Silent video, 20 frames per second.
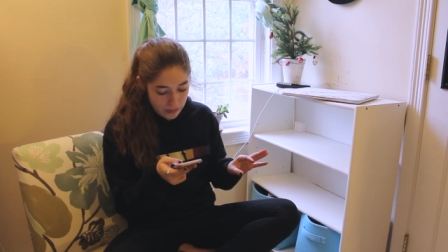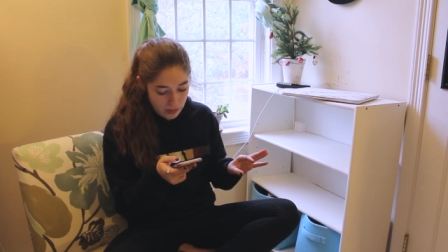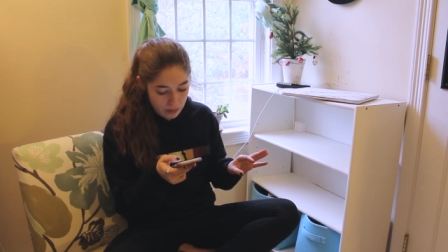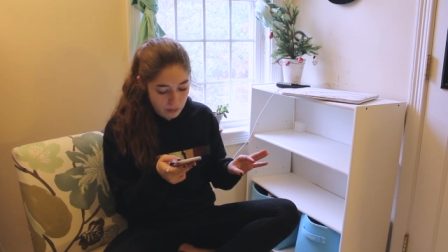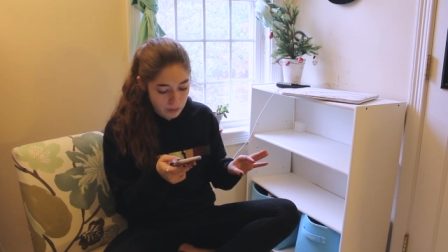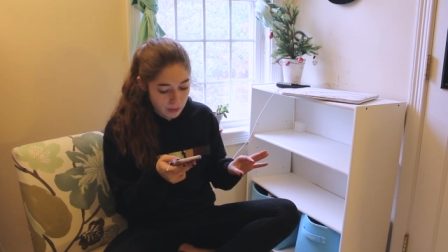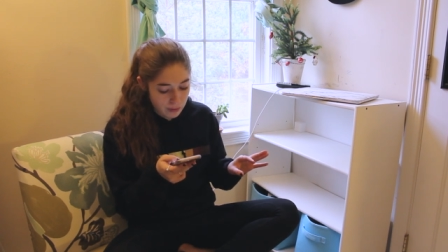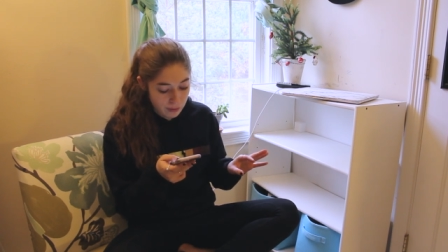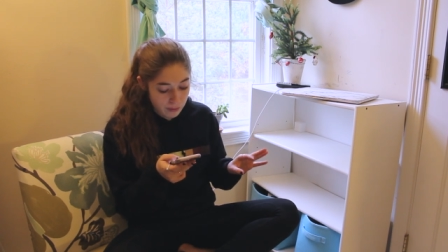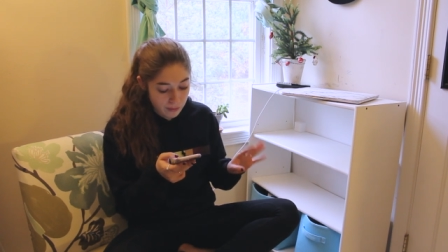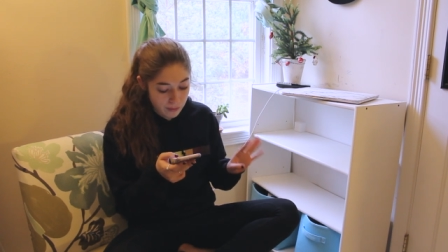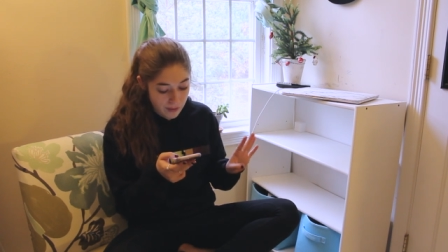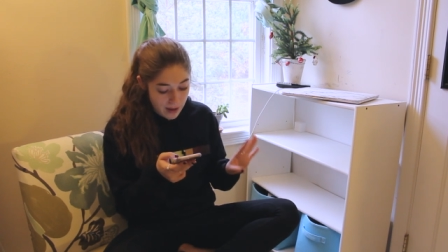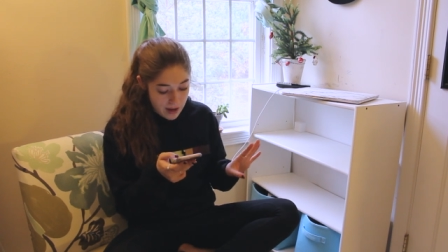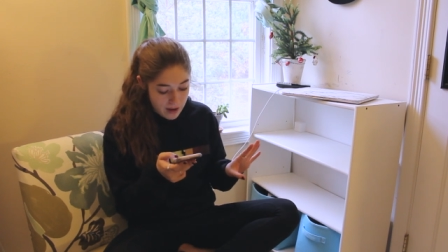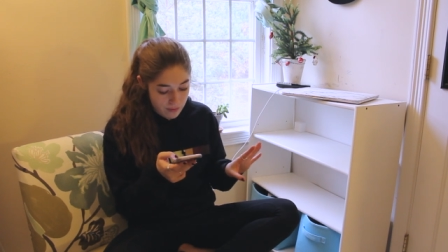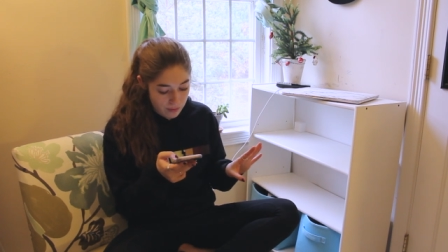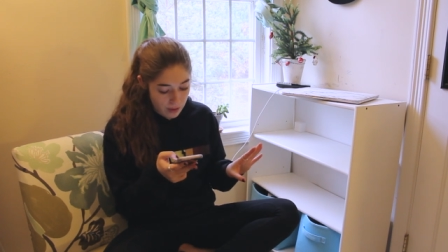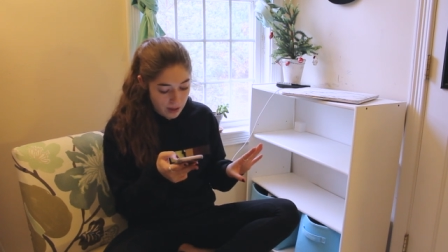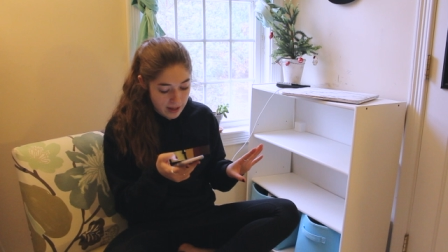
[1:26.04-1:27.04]
for
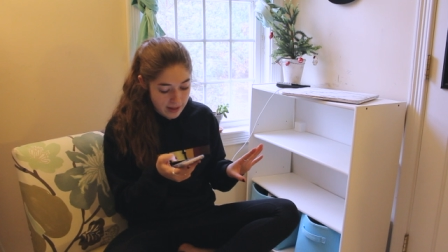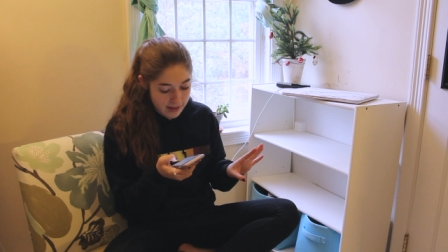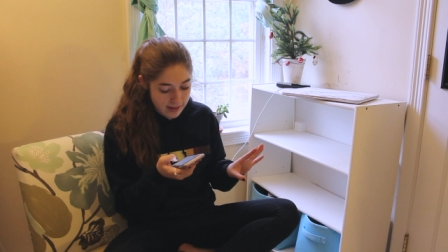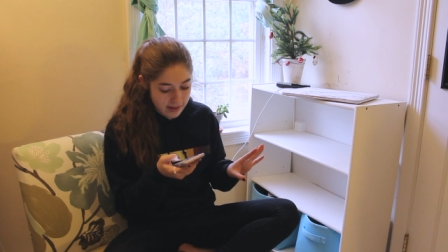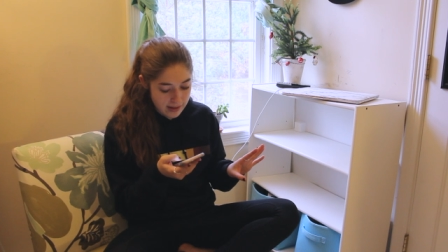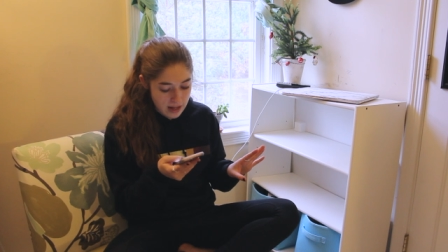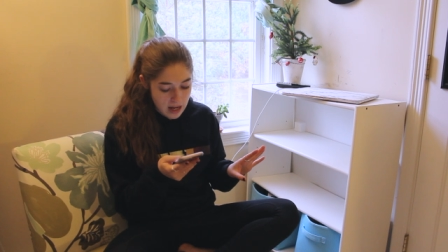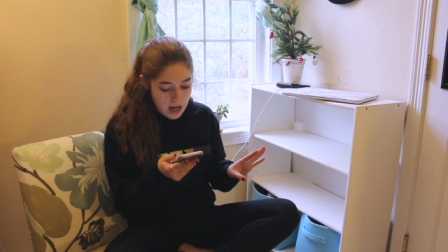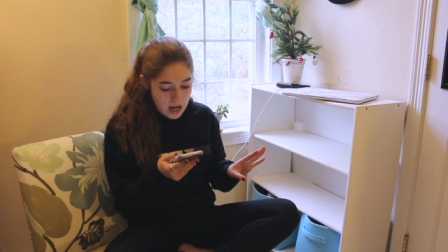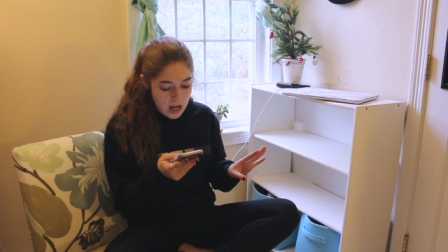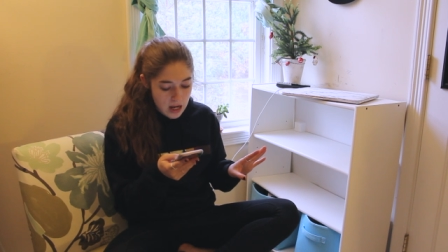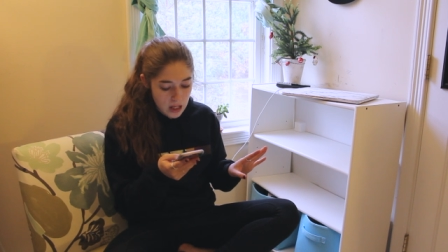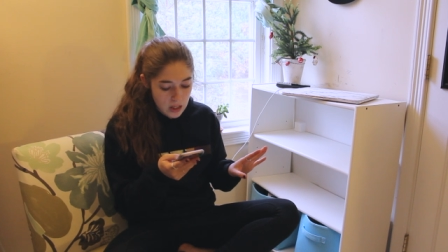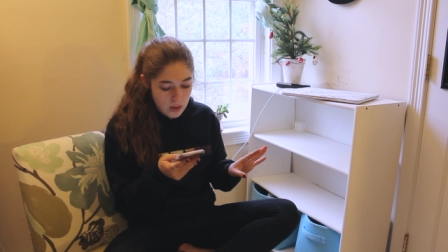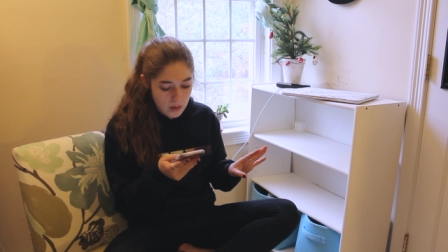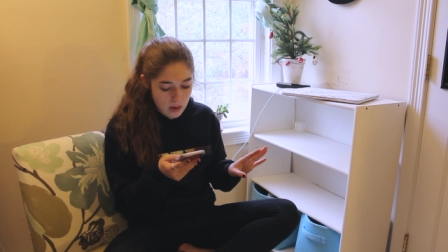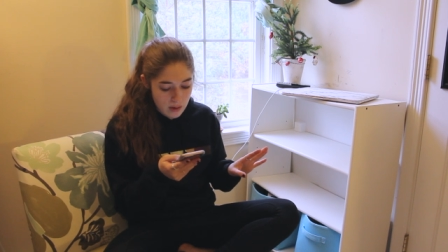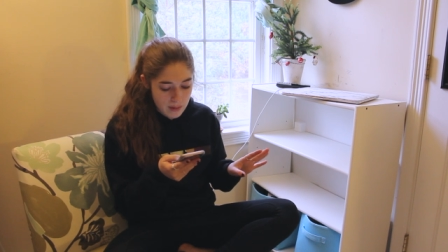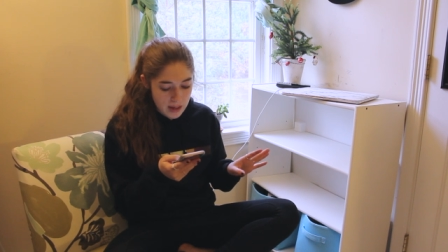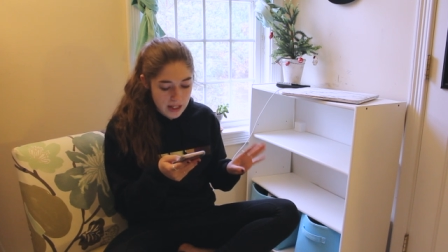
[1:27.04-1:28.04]
favorites.
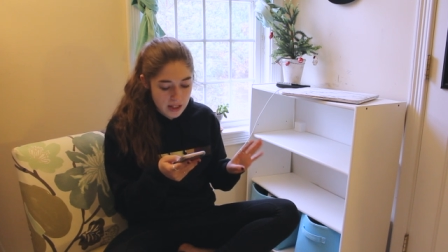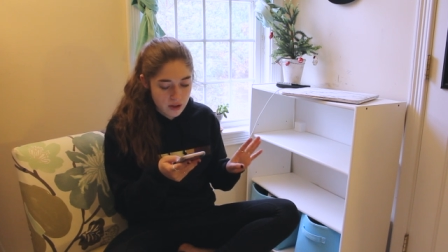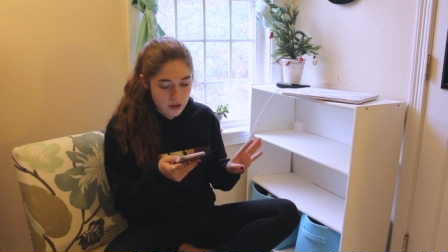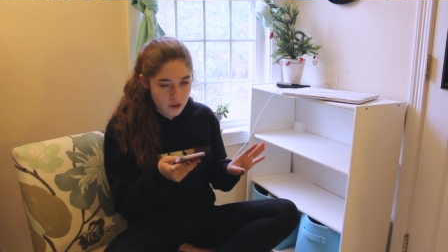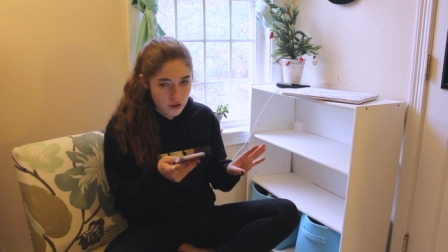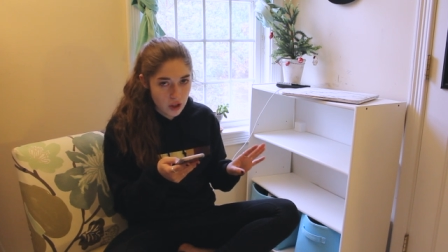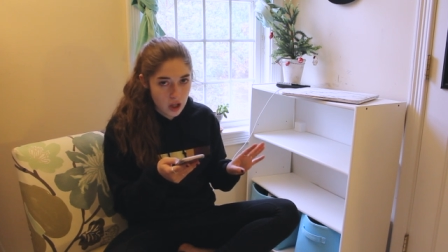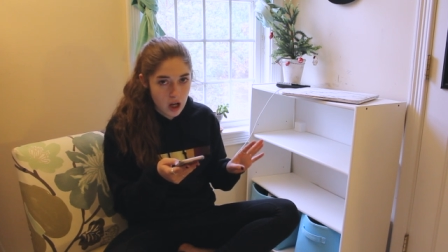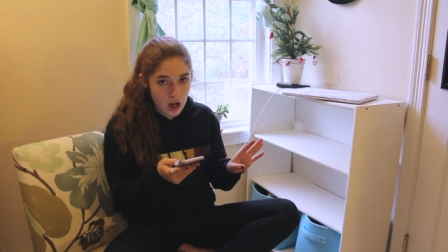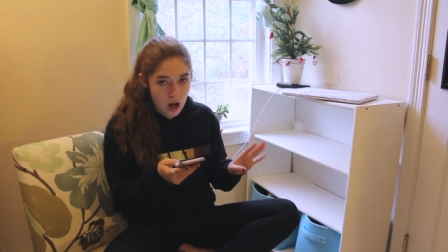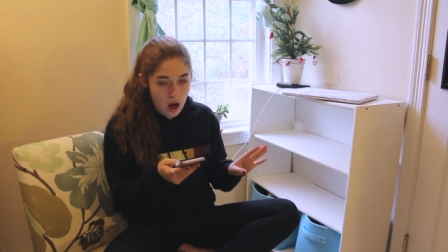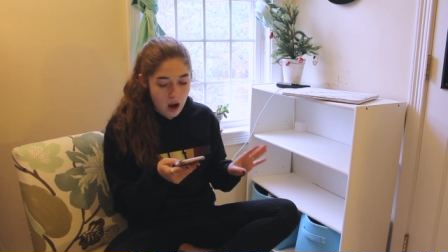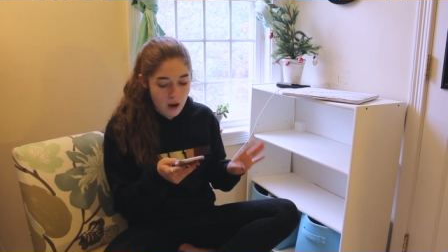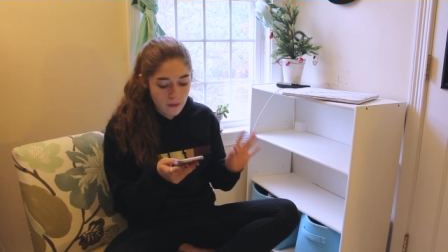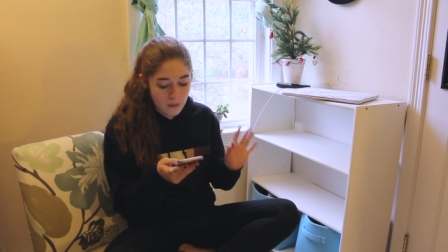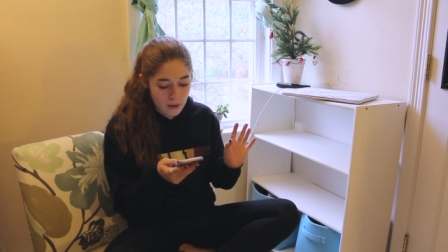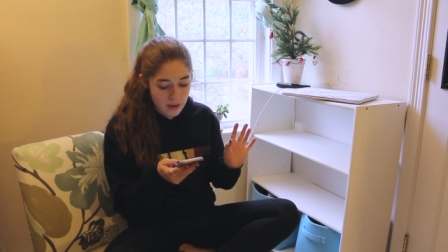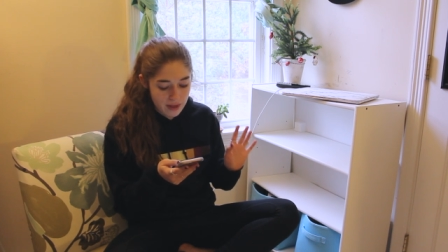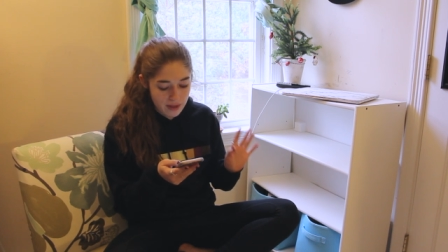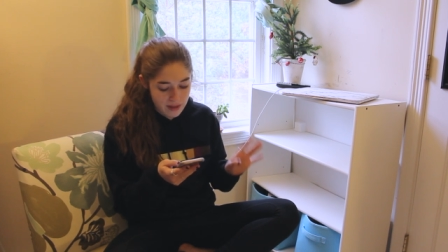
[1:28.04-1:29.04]
So I might start
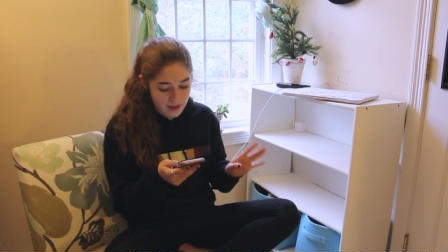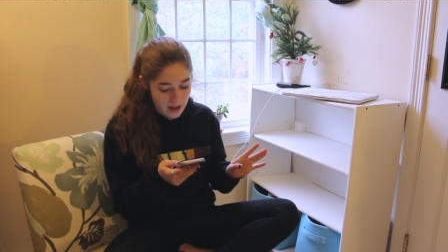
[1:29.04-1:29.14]
off with